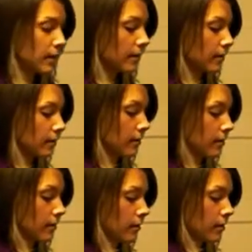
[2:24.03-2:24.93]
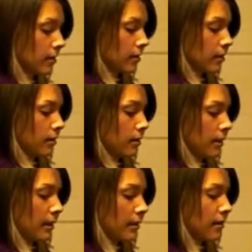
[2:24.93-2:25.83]
it
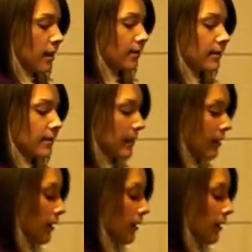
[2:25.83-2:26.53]
in a non-stick